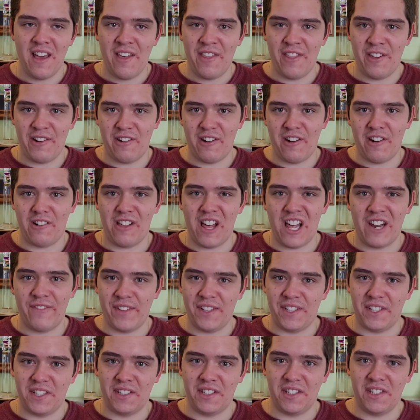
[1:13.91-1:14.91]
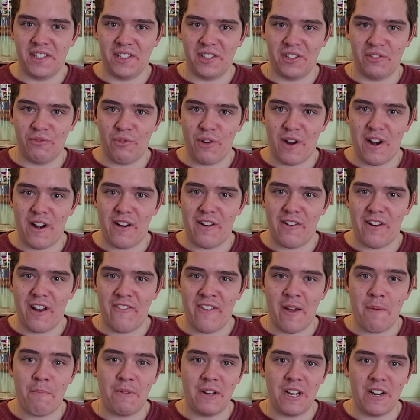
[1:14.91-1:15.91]
There are a lot of instances where
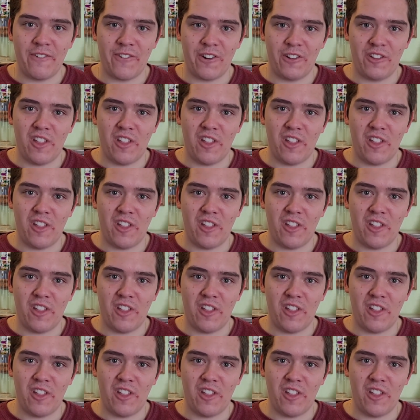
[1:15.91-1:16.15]
if I'm reading for